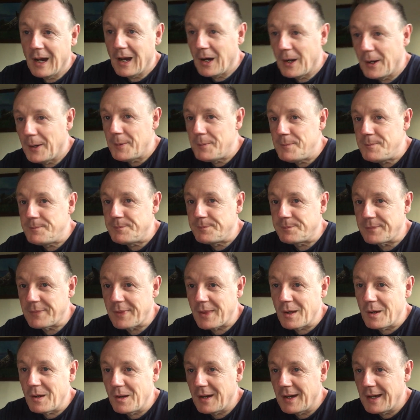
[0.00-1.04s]

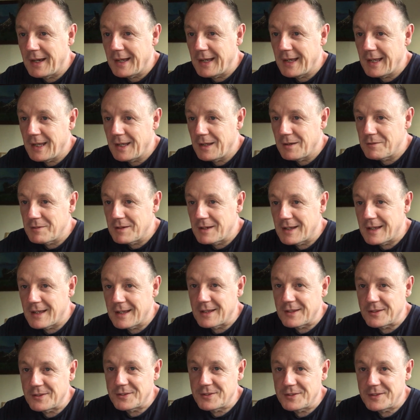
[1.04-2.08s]
Here it
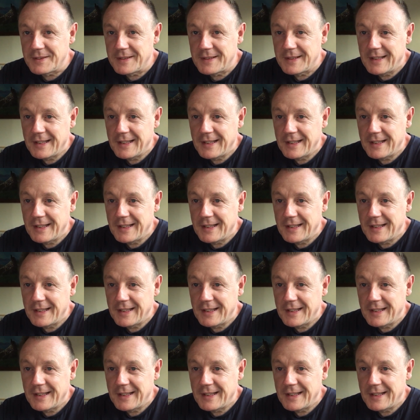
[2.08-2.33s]
is.